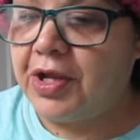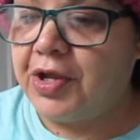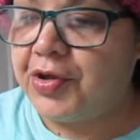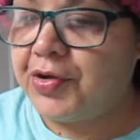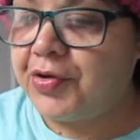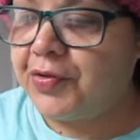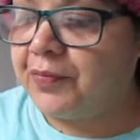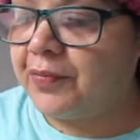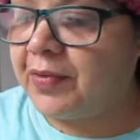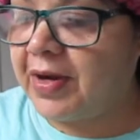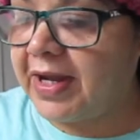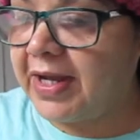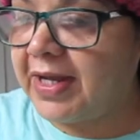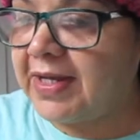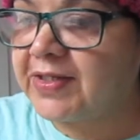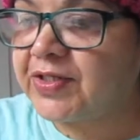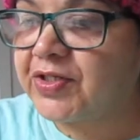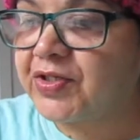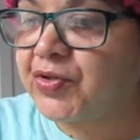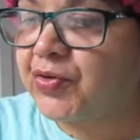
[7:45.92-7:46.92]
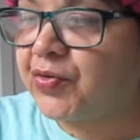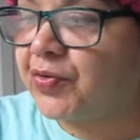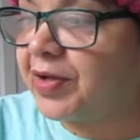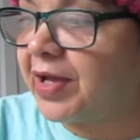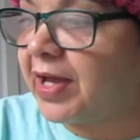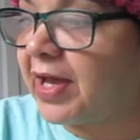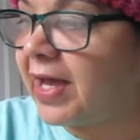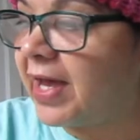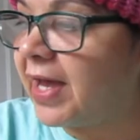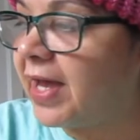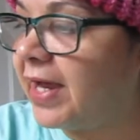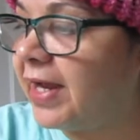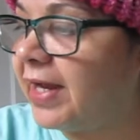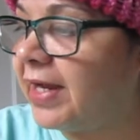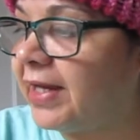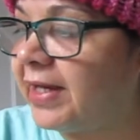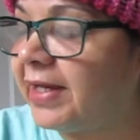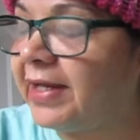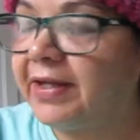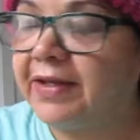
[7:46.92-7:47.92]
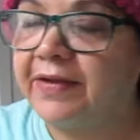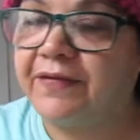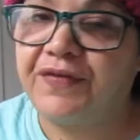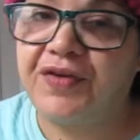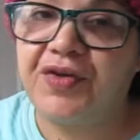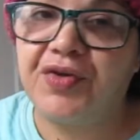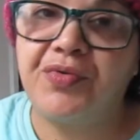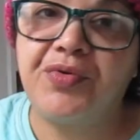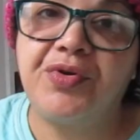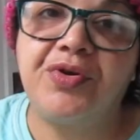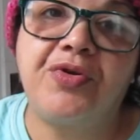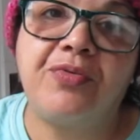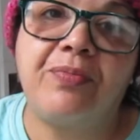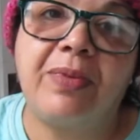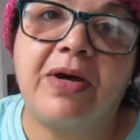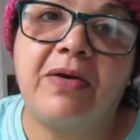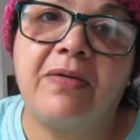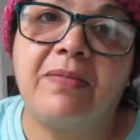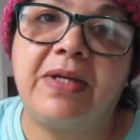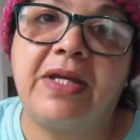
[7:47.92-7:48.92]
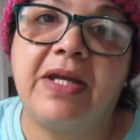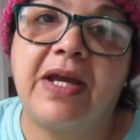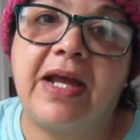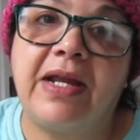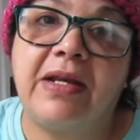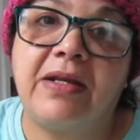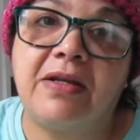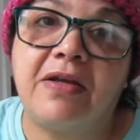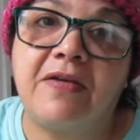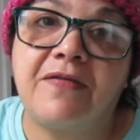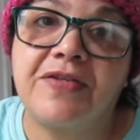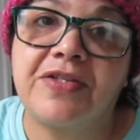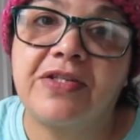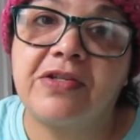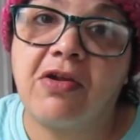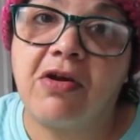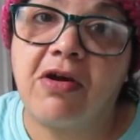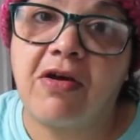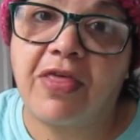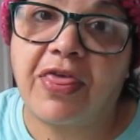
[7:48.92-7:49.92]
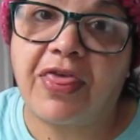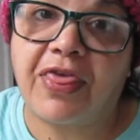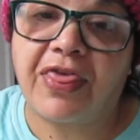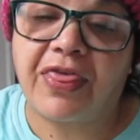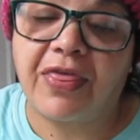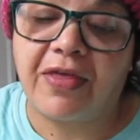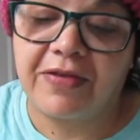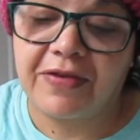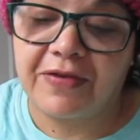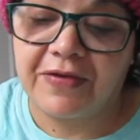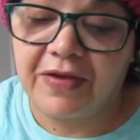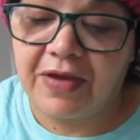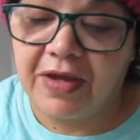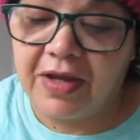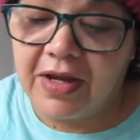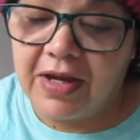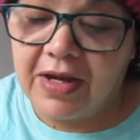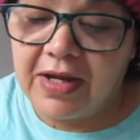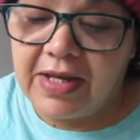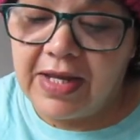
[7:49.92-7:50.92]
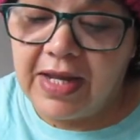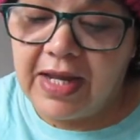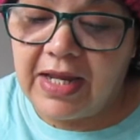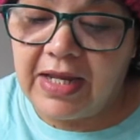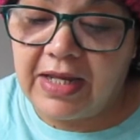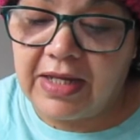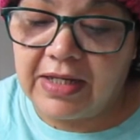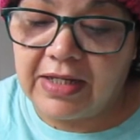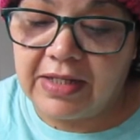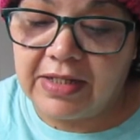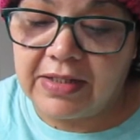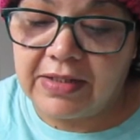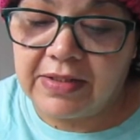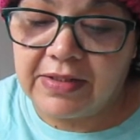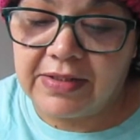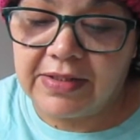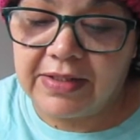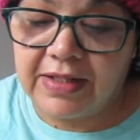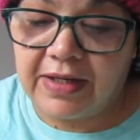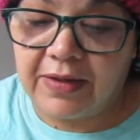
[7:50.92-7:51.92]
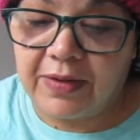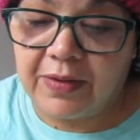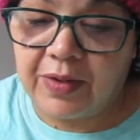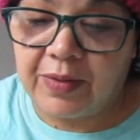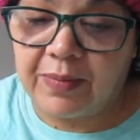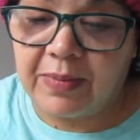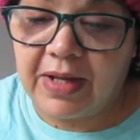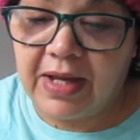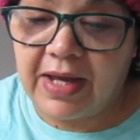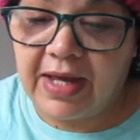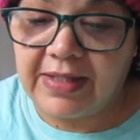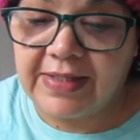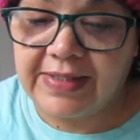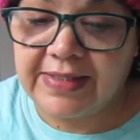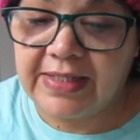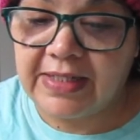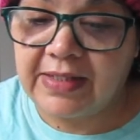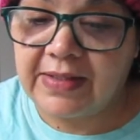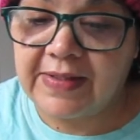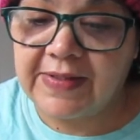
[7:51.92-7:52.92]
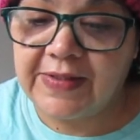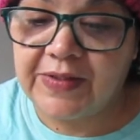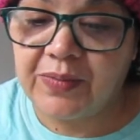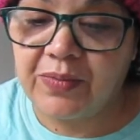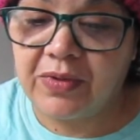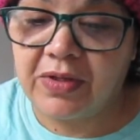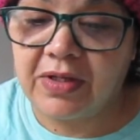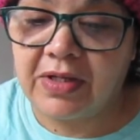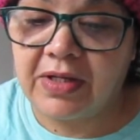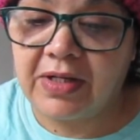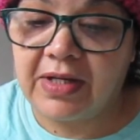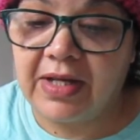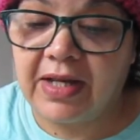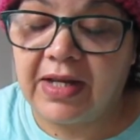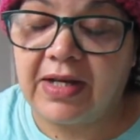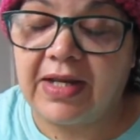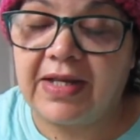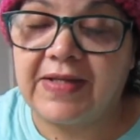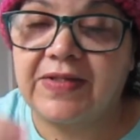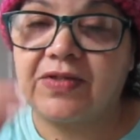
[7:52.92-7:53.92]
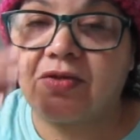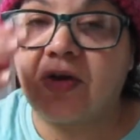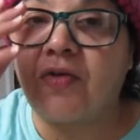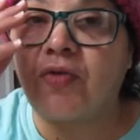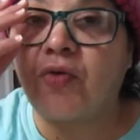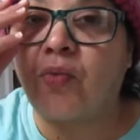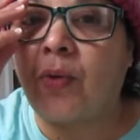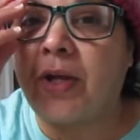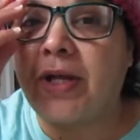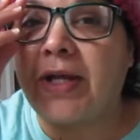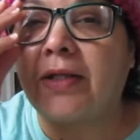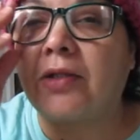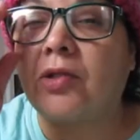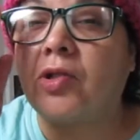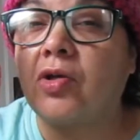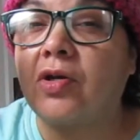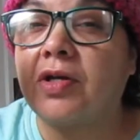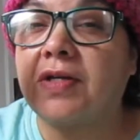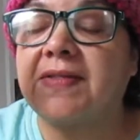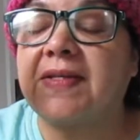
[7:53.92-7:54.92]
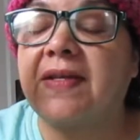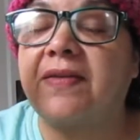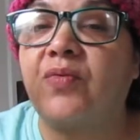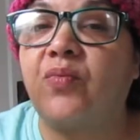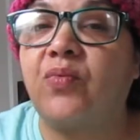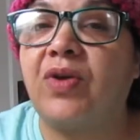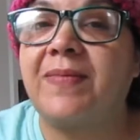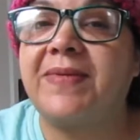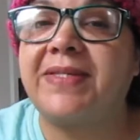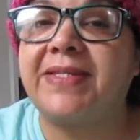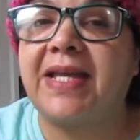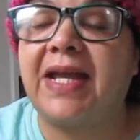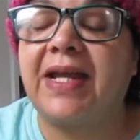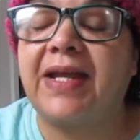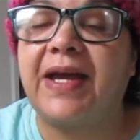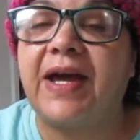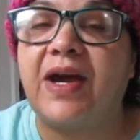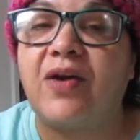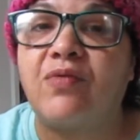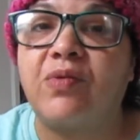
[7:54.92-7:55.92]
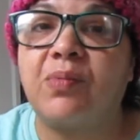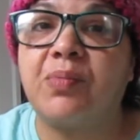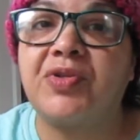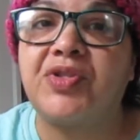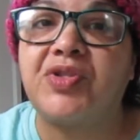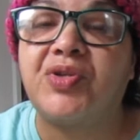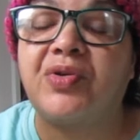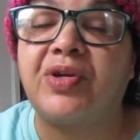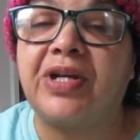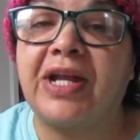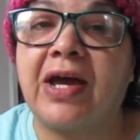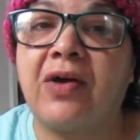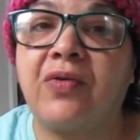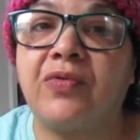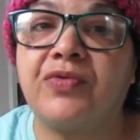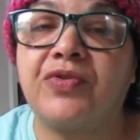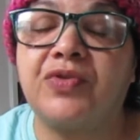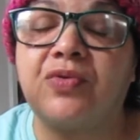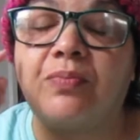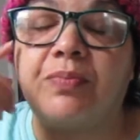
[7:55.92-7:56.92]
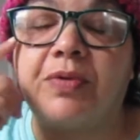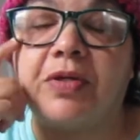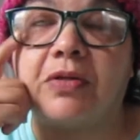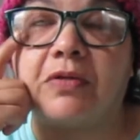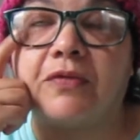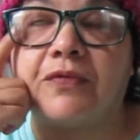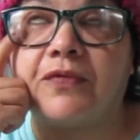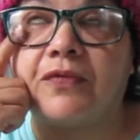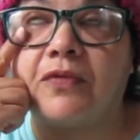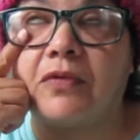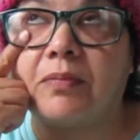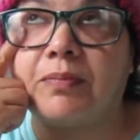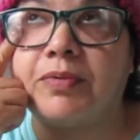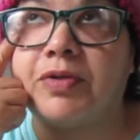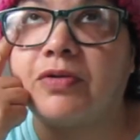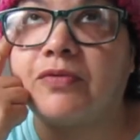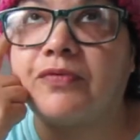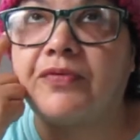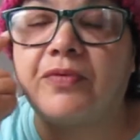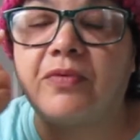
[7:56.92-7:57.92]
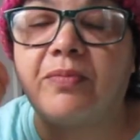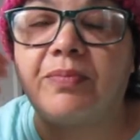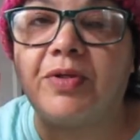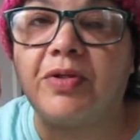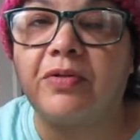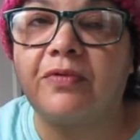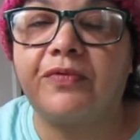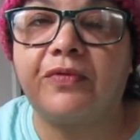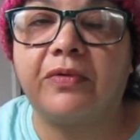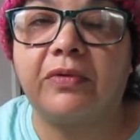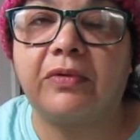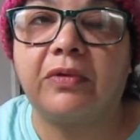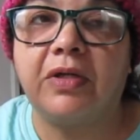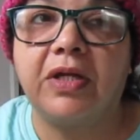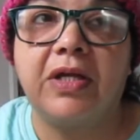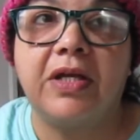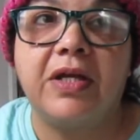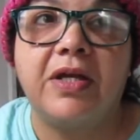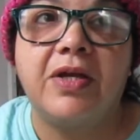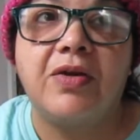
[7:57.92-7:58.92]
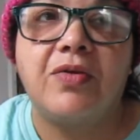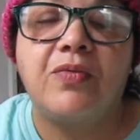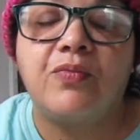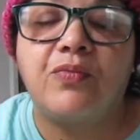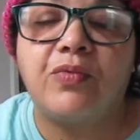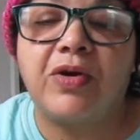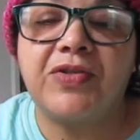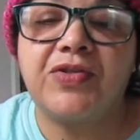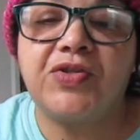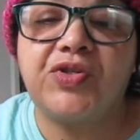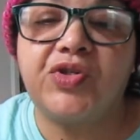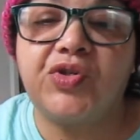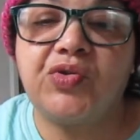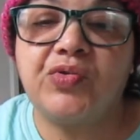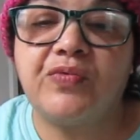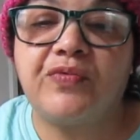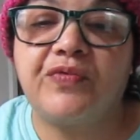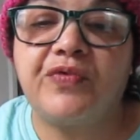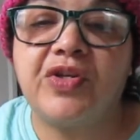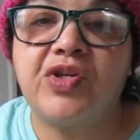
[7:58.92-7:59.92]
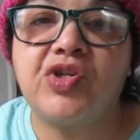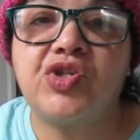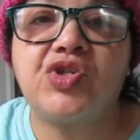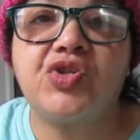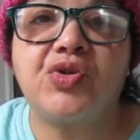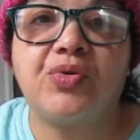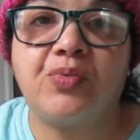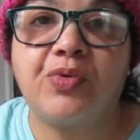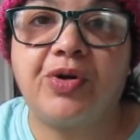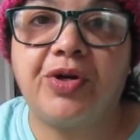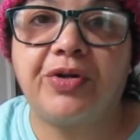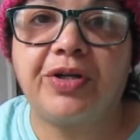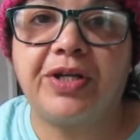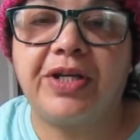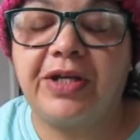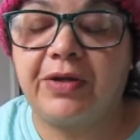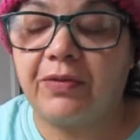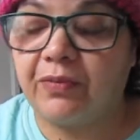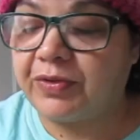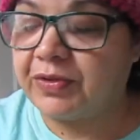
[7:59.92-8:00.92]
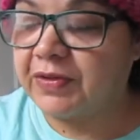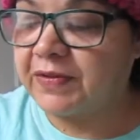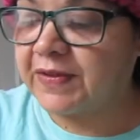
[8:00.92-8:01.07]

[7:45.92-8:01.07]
All right, so if you don't know about me, I love sloth. And I seen this one and I saw the way it looks on the website, how it would turn out. So beautiful, beautiful, beautiful. Once you finish your work here with the